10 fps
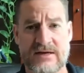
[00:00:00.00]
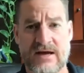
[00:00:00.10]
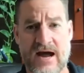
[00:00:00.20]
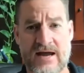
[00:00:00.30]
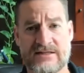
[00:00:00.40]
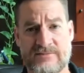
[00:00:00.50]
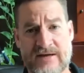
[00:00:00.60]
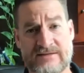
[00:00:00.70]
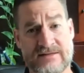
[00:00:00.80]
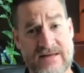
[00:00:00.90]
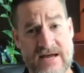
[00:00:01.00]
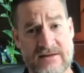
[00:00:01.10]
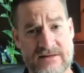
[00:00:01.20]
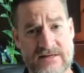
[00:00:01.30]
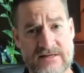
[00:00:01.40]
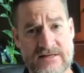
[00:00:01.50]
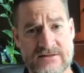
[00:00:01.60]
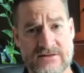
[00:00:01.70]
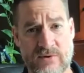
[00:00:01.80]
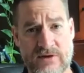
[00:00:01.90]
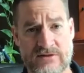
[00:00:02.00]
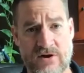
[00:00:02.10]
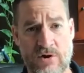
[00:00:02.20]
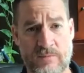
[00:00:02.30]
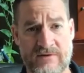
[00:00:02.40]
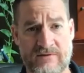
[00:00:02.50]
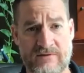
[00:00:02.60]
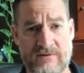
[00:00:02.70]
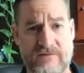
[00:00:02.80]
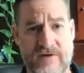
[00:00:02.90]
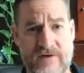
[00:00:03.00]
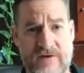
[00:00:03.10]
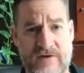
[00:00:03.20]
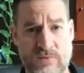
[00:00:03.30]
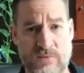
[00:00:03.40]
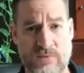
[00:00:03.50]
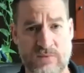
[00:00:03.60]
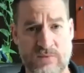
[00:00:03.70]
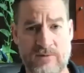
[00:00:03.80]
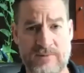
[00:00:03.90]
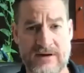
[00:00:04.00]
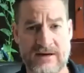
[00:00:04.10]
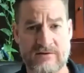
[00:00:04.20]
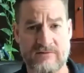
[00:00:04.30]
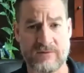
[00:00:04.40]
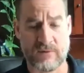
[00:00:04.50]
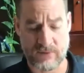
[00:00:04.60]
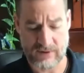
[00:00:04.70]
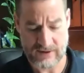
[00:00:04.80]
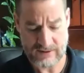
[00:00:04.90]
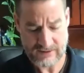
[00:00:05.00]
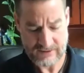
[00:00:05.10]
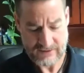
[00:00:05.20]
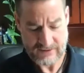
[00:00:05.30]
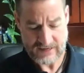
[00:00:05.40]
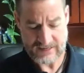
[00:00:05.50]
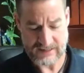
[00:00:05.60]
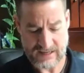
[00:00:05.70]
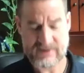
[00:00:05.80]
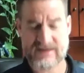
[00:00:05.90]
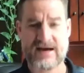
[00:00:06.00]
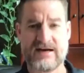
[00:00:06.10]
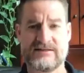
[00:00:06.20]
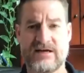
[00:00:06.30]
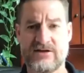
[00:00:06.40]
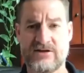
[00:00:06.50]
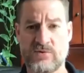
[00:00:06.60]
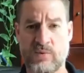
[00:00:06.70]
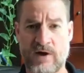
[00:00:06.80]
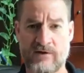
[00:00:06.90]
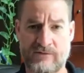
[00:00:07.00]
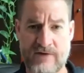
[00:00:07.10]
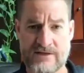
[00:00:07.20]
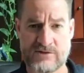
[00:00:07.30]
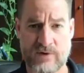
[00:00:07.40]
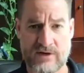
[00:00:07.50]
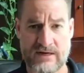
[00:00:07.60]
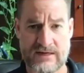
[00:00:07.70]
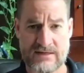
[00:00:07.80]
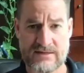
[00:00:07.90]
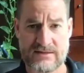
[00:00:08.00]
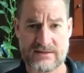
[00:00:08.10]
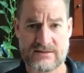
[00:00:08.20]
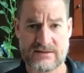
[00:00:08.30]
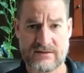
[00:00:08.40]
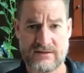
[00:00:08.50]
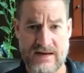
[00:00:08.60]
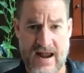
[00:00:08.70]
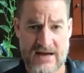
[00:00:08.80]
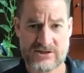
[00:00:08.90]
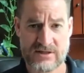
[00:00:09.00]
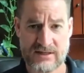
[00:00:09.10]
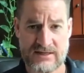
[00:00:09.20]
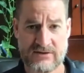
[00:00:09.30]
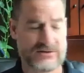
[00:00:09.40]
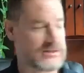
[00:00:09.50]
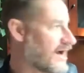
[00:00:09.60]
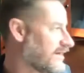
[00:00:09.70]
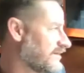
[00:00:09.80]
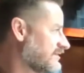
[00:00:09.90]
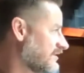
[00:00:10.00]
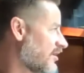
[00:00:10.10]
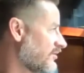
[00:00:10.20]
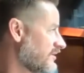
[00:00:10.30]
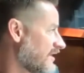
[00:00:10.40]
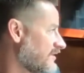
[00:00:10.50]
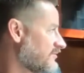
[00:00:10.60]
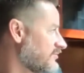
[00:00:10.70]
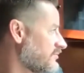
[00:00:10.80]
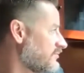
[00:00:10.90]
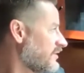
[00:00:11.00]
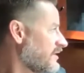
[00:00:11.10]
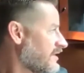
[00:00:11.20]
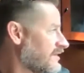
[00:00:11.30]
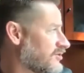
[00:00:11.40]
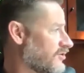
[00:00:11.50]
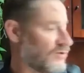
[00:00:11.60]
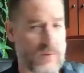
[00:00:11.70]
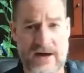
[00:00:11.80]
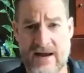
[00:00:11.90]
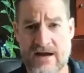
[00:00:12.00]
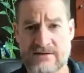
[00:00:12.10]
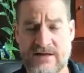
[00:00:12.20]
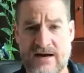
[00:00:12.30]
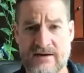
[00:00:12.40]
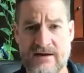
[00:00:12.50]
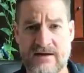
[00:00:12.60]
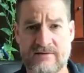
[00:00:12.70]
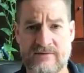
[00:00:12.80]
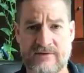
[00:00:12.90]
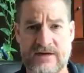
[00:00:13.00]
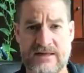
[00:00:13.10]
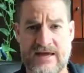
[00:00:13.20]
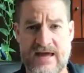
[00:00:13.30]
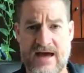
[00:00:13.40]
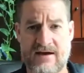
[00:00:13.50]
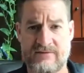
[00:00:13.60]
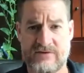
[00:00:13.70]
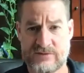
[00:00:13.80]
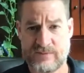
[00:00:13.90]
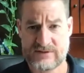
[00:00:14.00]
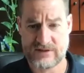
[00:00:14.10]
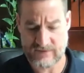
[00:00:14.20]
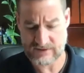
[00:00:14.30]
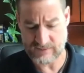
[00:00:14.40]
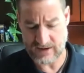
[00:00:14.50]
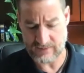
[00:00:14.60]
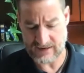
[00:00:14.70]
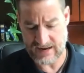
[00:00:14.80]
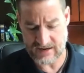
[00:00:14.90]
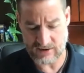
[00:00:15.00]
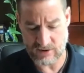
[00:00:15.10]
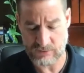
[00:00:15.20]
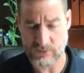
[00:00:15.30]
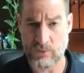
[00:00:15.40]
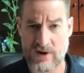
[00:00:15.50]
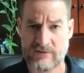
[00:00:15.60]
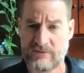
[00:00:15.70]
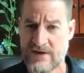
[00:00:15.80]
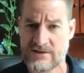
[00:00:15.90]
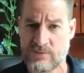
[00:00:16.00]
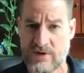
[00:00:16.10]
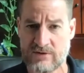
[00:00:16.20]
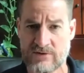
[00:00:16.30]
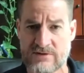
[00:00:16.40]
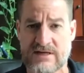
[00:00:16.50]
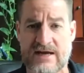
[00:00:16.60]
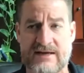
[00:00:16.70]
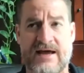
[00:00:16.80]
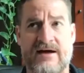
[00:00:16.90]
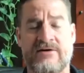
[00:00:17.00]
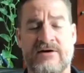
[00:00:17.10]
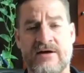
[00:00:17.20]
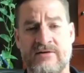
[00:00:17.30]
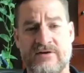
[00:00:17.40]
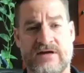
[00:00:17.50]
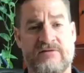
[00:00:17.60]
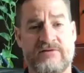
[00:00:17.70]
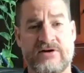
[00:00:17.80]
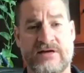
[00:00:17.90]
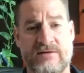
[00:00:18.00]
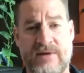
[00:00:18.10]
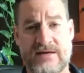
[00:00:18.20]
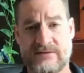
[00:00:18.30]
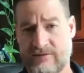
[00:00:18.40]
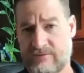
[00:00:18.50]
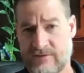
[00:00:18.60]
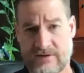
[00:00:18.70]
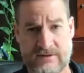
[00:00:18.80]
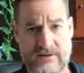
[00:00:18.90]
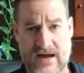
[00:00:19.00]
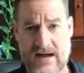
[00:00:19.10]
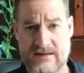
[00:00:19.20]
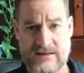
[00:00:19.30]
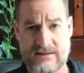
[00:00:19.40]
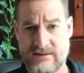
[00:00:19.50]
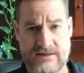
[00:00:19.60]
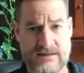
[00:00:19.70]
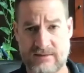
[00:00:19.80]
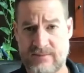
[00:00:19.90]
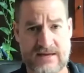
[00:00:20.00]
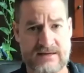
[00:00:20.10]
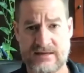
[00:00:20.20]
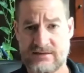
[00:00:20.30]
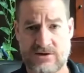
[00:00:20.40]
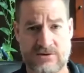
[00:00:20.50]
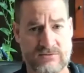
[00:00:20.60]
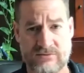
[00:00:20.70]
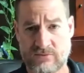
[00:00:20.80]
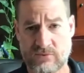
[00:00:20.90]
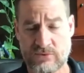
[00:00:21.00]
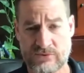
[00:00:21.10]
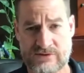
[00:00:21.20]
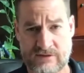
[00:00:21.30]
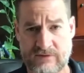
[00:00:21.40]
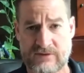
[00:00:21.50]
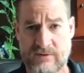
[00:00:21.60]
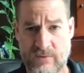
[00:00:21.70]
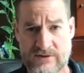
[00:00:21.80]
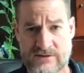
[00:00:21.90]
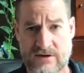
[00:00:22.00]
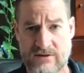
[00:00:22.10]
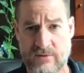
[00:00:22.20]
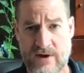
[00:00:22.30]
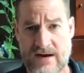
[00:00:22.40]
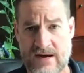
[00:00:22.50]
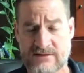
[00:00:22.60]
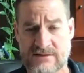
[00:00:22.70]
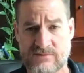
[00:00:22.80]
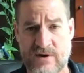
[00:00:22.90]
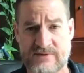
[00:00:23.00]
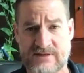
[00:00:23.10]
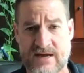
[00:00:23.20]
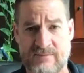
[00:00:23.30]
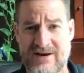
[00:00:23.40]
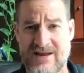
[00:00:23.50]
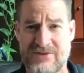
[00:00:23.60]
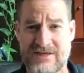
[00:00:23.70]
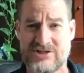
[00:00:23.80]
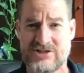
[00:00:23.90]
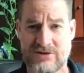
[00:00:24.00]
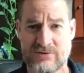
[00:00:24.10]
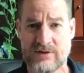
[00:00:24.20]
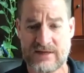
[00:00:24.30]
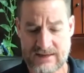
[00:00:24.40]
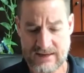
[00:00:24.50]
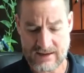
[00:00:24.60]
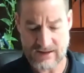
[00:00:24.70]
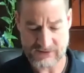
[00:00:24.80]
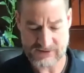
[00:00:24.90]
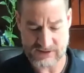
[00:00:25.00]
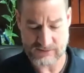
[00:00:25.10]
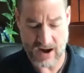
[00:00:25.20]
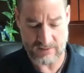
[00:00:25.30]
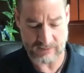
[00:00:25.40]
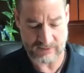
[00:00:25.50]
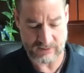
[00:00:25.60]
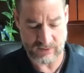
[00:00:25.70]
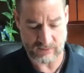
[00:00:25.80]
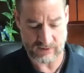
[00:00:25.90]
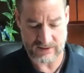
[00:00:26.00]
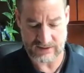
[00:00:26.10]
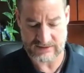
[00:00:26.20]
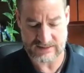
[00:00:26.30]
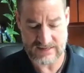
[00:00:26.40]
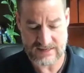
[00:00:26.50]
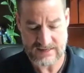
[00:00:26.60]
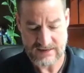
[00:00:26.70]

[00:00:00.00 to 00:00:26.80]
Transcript: I expect today that he's going to open phase 1 reopening of Florida. And let me kind of tell you what phase 1 is nationally. There's guidance, and all you got to do is go to whitehouse.gov, and they have the specifics, but I'm going to kind of go through what phase 1 looks like. Now, the governor can make he can make his own rules different than what's on the White House's website, but I think generally this is probably what we're going to see